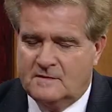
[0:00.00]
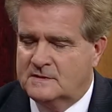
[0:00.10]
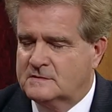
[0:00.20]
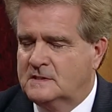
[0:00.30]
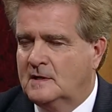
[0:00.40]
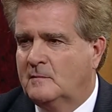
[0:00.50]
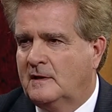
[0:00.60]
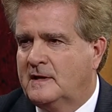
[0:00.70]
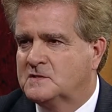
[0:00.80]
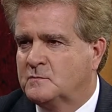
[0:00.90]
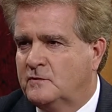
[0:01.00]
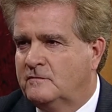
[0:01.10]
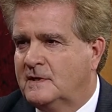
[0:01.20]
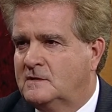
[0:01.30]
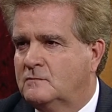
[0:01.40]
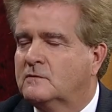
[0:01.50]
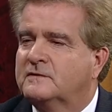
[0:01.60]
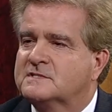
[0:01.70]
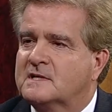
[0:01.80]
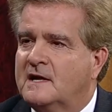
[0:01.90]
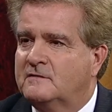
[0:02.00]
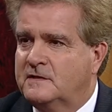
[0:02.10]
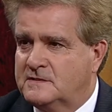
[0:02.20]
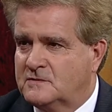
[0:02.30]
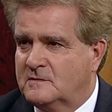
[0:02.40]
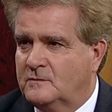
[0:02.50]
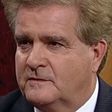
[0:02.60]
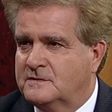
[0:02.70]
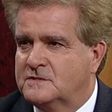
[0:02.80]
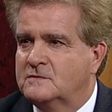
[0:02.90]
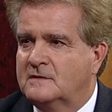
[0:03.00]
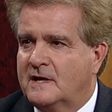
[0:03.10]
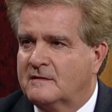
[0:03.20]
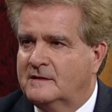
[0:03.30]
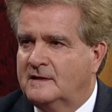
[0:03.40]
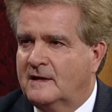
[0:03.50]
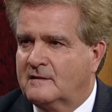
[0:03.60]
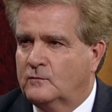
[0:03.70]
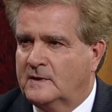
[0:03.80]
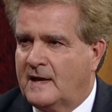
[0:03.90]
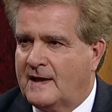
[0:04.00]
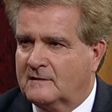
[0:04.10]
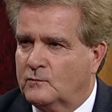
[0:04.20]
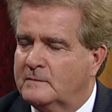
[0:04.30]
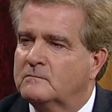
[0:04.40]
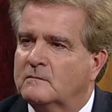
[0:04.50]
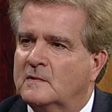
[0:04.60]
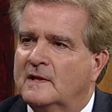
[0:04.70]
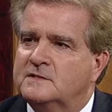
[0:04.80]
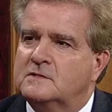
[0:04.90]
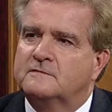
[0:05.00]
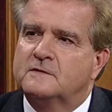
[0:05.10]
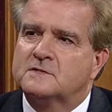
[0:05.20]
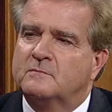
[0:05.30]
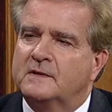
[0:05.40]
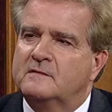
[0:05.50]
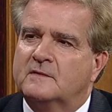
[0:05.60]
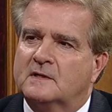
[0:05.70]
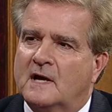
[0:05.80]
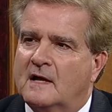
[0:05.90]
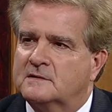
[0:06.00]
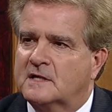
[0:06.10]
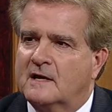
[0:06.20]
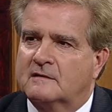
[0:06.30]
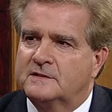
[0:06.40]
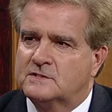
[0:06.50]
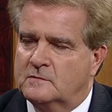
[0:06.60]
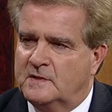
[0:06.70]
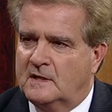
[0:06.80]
the NCAA has proved that you were on the side of history with the Student Athlete Equity Act. What led you to first believe that college athletes should be